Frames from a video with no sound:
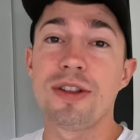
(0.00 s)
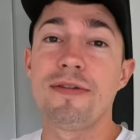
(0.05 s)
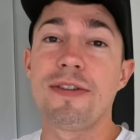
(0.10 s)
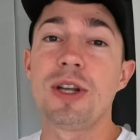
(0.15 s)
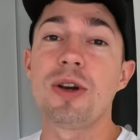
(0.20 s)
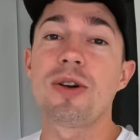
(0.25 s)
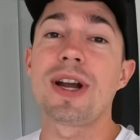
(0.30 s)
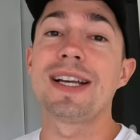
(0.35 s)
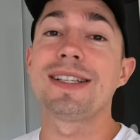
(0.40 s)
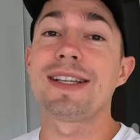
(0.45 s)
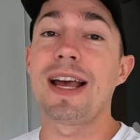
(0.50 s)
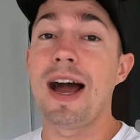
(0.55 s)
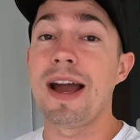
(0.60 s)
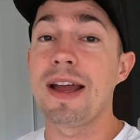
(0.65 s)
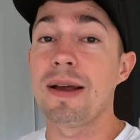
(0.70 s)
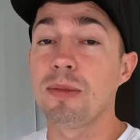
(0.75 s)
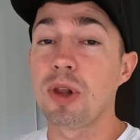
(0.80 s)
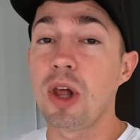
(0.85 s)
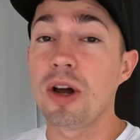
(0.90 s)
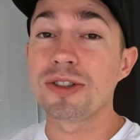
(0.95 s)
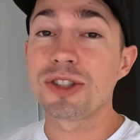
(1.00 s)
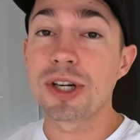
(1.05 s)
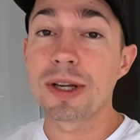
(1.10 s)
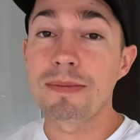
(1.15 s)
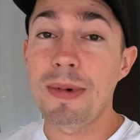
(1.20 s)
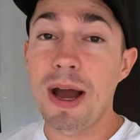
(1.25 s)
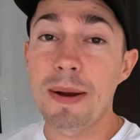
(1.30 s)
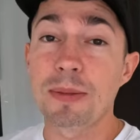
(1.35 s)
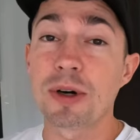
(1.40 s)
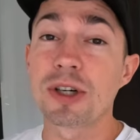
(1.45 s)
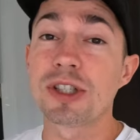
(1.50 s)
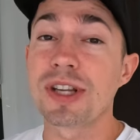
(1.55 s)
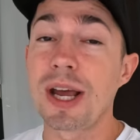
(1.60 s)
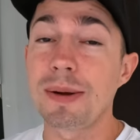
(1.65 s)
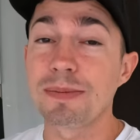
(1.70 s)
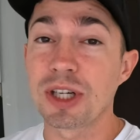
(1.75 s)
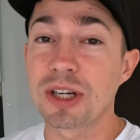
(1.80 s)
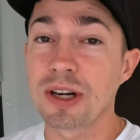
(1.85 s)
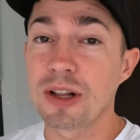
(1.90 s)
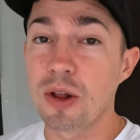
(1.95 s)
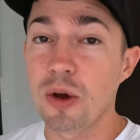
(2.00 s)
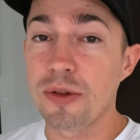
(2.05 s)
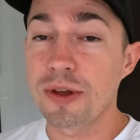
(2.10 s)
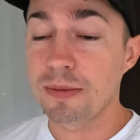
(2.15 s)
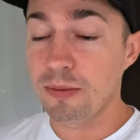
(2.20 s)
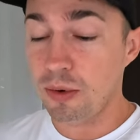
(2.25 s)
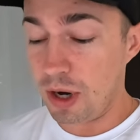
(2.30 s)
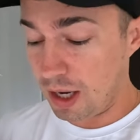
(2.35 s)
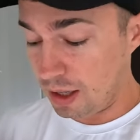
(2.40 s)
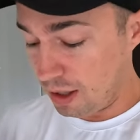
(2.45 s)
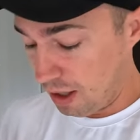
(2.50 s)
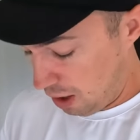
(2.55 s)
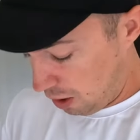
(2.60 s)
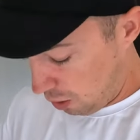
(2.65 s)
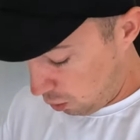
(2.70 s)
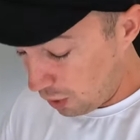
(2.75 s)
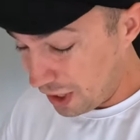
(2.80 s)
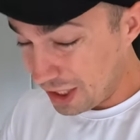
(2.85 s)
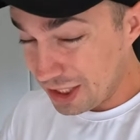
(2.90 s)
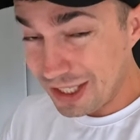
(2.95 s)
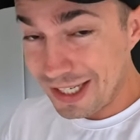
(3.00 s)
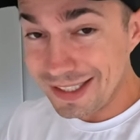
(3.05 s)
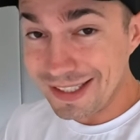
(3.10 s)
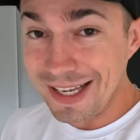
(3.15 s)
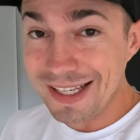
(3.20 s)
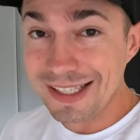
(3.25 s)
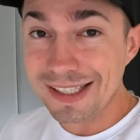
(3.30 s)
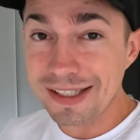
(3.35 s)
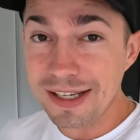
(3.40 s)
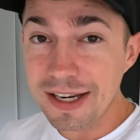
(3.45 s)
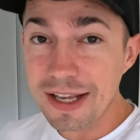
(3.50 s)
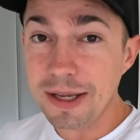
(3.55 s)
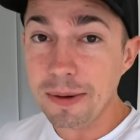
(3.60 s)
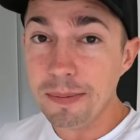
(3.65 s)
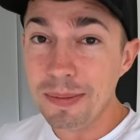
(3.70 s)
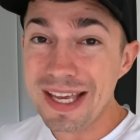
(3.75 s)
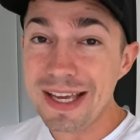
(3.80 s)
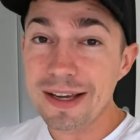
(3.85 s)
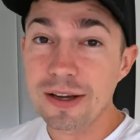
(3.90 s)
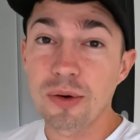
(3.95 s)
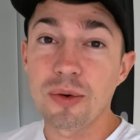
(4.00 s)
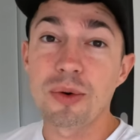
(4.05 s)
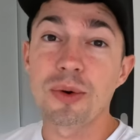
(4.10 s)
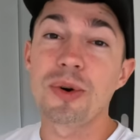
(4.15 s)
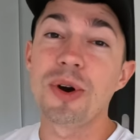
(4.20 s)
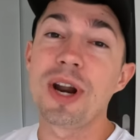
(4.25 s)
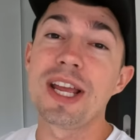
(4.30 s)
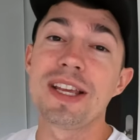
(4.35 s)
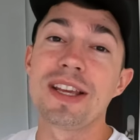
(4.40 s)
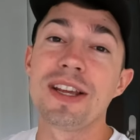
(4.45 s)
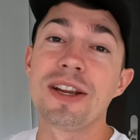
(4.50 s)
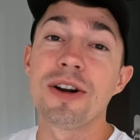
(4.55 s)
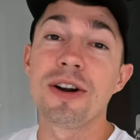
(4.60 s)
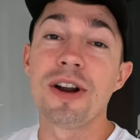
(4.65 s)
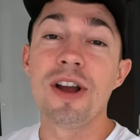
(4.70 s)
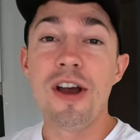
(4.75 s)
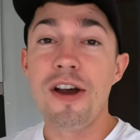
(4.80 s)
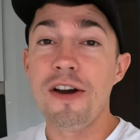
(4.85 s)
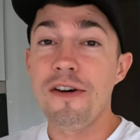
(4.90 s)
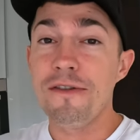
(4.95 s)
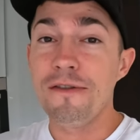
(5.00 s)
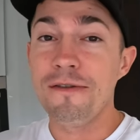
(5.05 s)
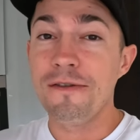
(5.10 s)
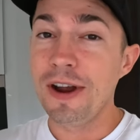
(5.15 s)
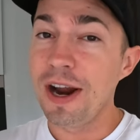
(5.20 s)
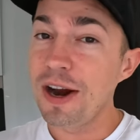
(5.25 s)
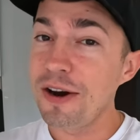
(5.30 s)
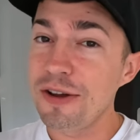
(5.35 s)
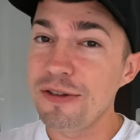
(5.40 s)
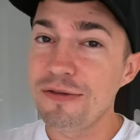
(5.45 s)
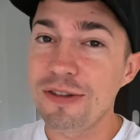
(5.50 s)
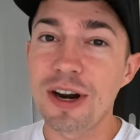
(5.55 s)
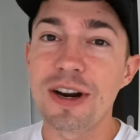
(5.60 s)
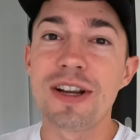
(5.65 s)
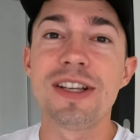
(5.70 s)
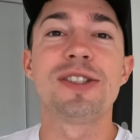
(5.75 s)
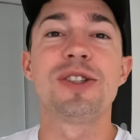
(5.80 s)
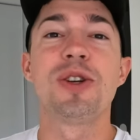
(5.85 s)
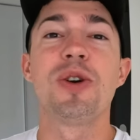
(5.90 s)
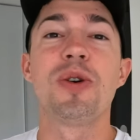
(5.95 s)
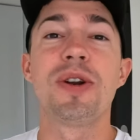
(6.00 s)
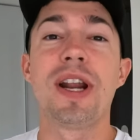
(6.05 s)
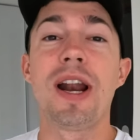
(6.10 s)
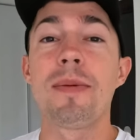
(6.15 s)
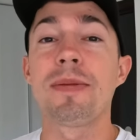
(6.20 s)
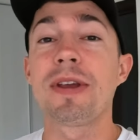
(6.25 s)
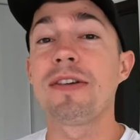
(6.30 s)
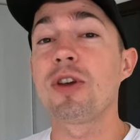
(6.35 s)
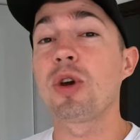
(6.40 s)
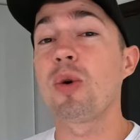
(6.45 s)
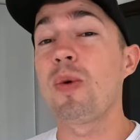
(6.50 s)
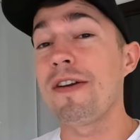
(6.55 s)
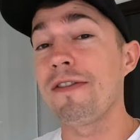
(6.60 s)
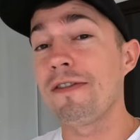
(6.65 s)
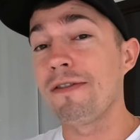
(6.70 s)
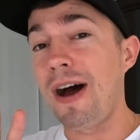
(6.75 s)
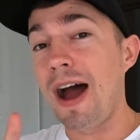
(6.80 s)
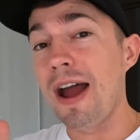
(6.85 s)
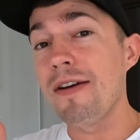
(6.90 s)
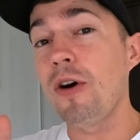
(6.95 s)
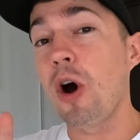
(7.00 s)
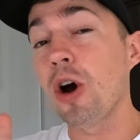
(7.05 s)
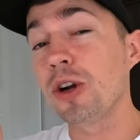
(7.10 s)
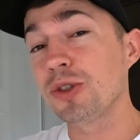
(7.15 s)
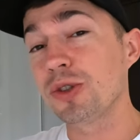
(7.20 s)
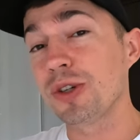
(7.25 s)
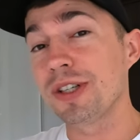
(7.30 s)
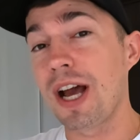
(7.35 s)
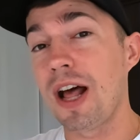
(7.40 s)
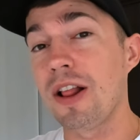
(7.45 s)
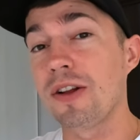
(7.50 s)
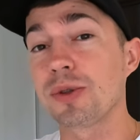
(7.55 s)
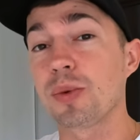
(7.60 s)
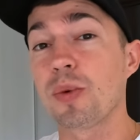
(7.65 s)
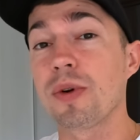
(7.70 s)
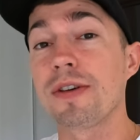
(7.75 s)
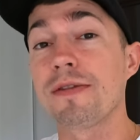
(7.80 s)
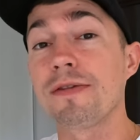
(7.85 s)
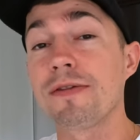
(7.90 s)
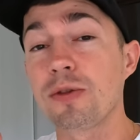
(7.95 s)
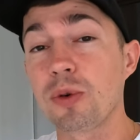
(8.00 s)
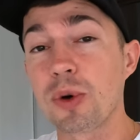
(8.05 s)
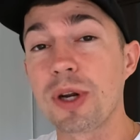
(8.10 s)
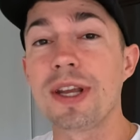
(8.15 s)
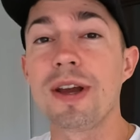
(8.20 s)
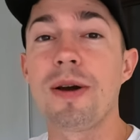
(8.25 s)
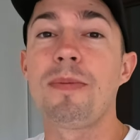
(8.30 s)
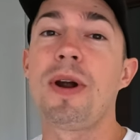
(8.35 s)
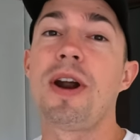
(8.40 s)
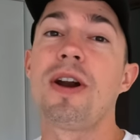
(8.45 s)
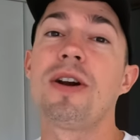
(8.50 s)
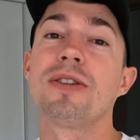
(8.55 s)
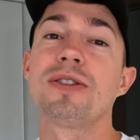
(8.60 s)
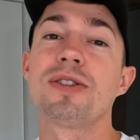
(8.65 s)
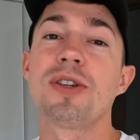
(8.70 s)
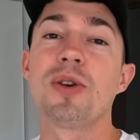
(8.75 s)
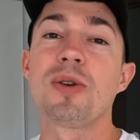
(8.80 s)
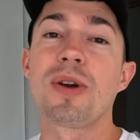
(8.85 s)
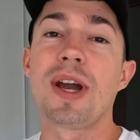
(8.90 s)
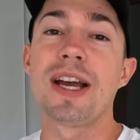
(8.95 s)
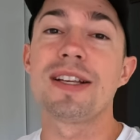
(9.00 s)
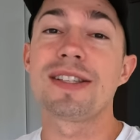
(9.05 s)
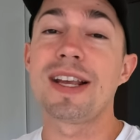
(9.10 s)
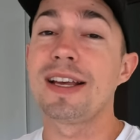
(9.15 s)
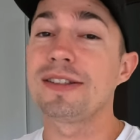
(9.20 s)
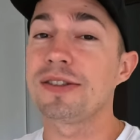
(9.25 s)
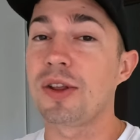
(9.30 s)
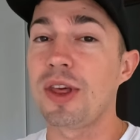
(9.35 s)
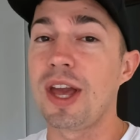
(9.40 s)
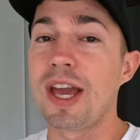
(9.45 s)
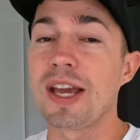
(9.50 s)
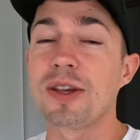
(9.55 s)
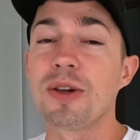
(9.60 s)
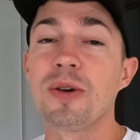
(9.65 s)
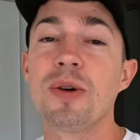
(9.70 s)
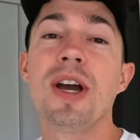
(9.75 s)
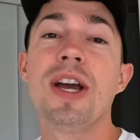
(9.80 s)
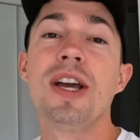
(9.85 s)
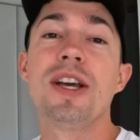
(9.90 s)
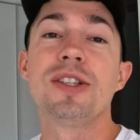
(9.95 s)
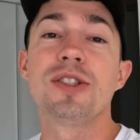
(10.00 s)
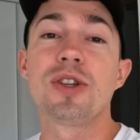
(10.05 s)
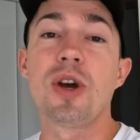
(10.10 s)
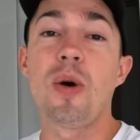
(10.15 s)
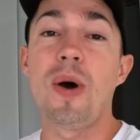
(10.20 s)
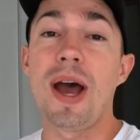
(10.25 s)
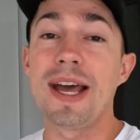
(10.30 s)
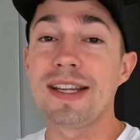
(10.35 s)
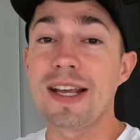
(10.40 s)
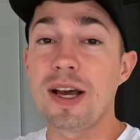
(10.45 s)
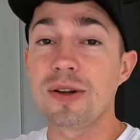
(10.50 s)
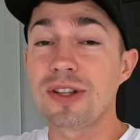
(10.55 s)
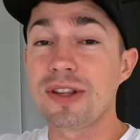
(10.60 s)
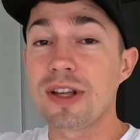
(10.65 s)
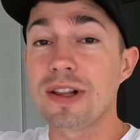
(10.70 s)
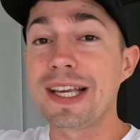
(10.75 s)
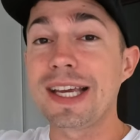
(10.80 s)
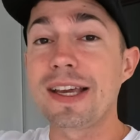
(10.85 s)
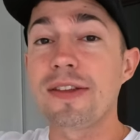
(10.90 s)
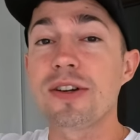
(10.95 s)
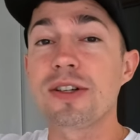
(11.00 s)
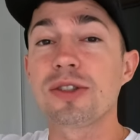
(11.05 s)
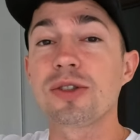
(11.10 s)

in the video, guys, I am launching my Perception clothing brand, which is a sneak peek right here very, very soon. And I'm giving away $500 worth of free apparel to you guys as a thank you. So head down to the link in the